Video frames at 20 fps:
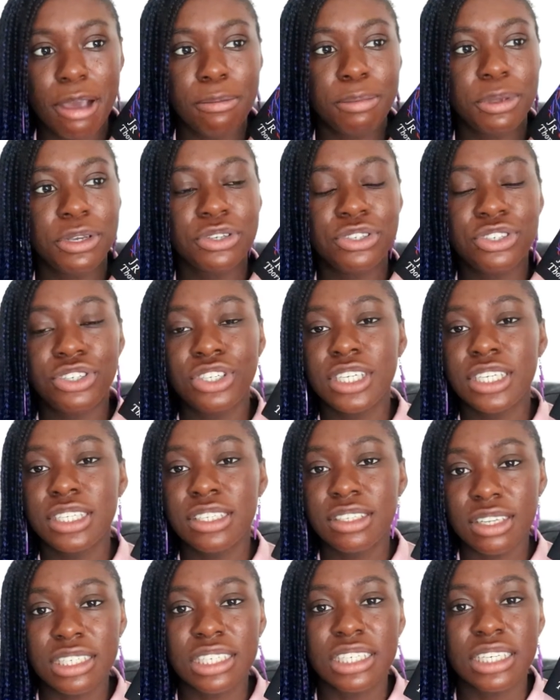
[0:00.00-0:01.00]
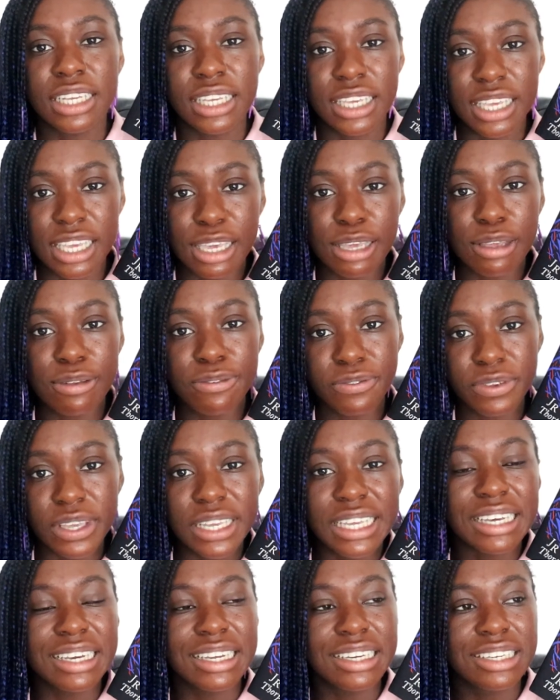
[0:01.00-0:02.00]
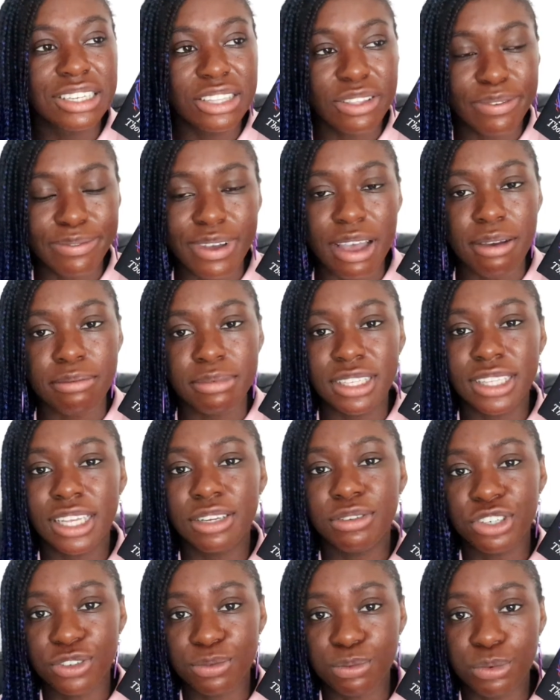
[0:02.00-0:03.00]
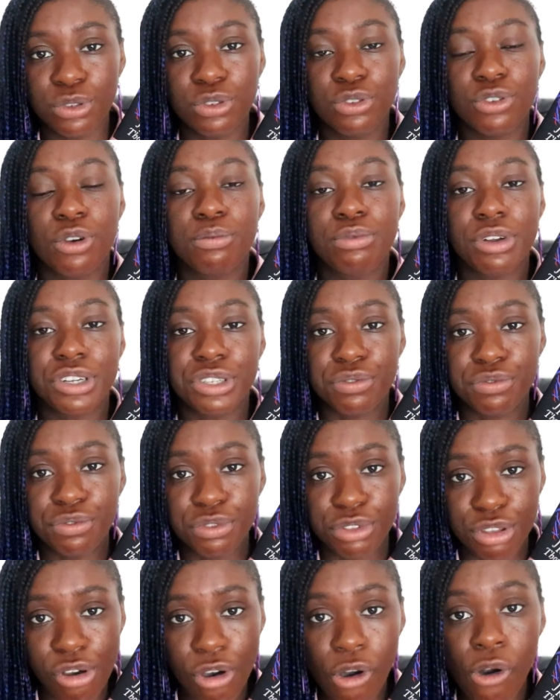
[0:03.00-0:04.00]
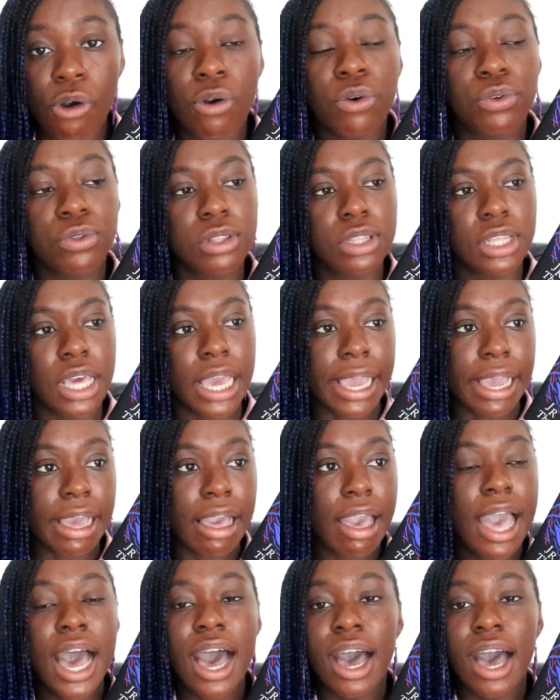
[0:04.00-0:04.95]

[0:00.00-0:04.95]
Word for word: because she is such a key figure to the family that just was not present for the whole thing.